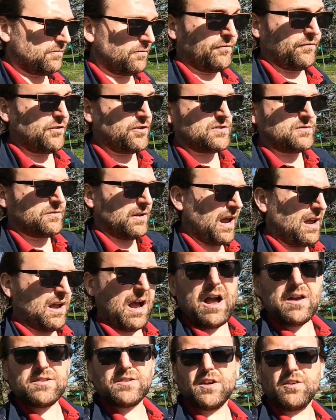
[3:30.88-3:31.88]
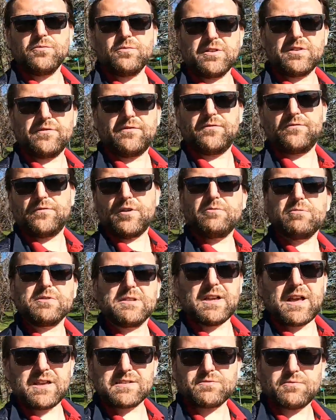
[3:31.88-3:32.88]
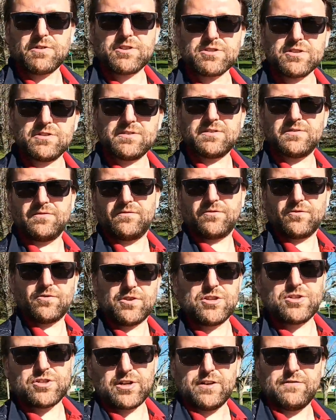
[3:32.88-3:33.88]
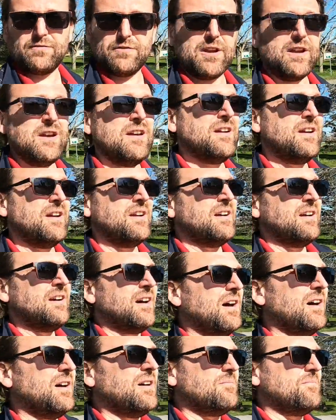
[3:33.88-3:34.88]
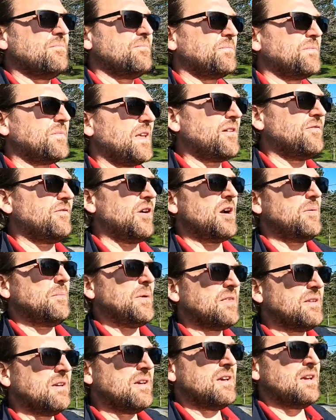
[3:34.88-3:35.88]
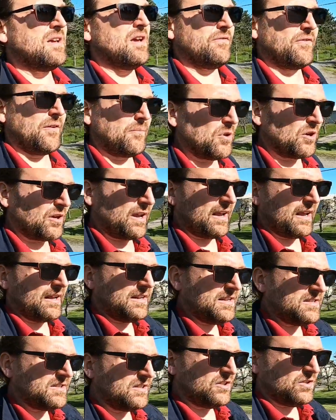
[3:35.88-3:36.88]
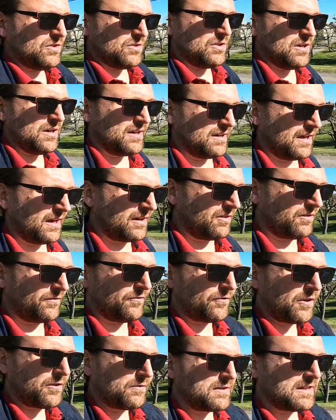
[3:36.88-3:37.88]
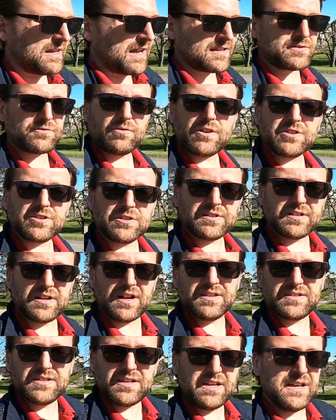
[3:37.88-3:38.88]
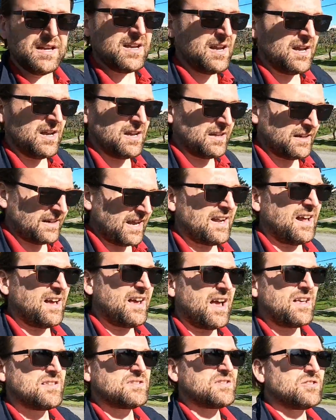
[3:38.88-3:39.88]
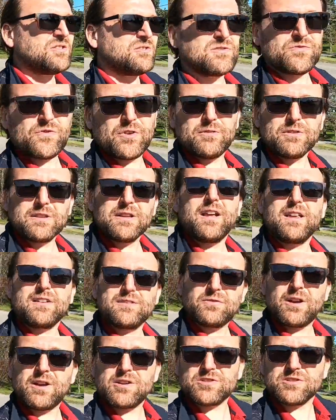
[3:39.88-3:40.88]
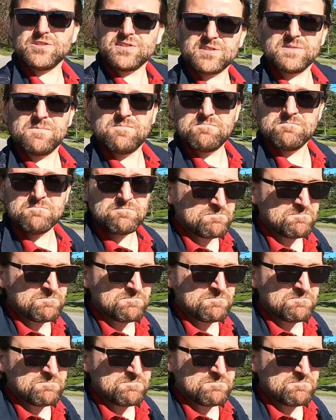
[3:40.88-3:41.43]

first I start with a frequently asked questions for each and every environment. If I'm looking at EC2, I go to frequently asked questions and I see, can I answer those frequently asked questions?